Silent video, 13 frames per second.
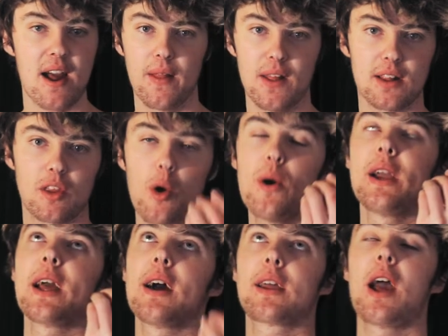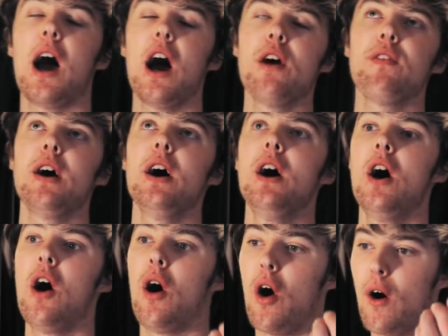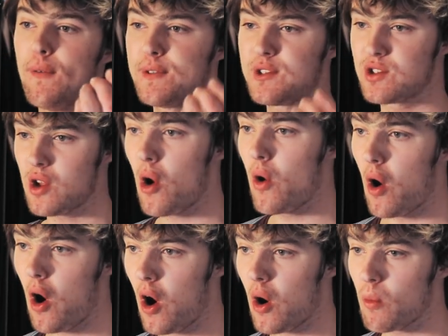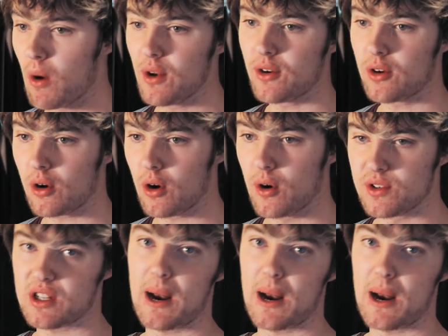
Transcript: They're doing a cover of So Hot Wonder Girls.